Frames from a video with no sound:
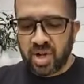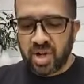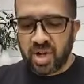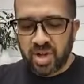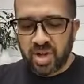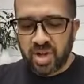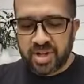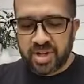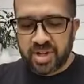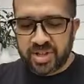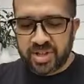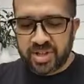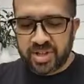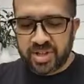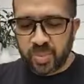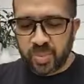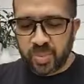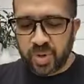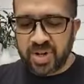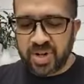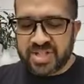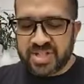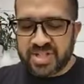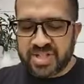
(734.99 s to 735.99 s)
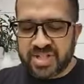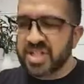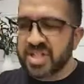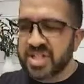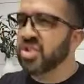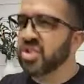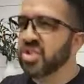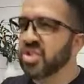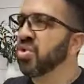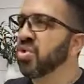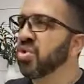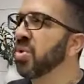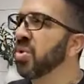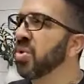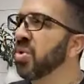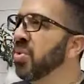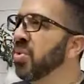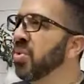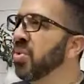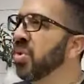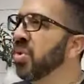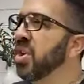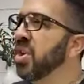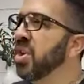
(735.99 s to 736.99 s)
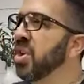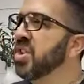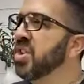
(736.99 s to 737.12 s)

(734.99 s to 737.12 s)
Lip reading: all in the word. It's in the truth.